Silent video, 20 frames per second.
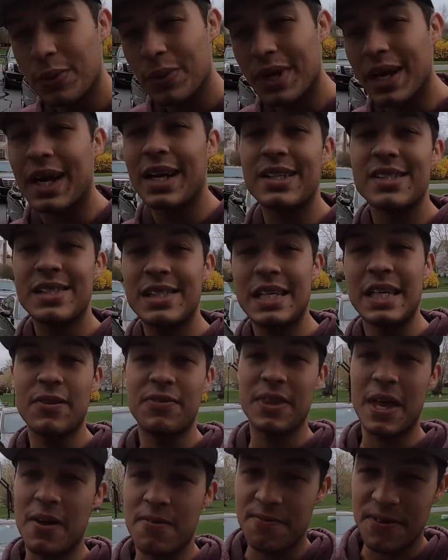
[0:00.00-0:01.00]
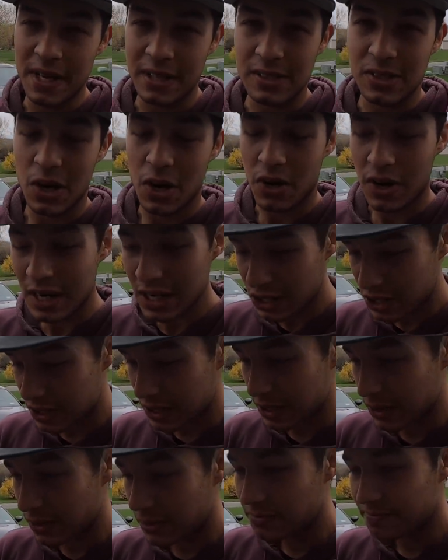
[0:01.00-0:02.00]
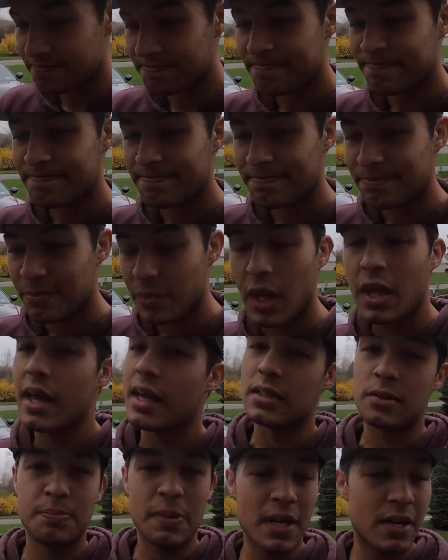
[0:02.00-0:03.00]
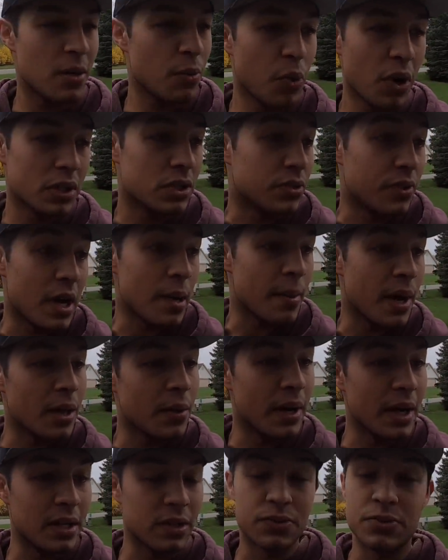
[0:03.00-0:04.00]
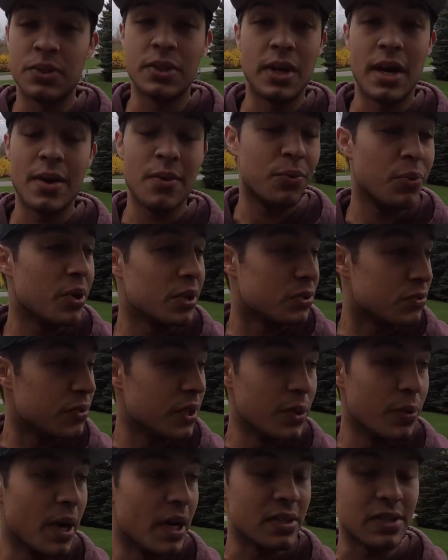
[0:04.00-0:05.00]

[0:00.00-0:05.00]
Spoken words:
we'll kind of see if that fixed our issue. It worked great, by the way. It worked really well.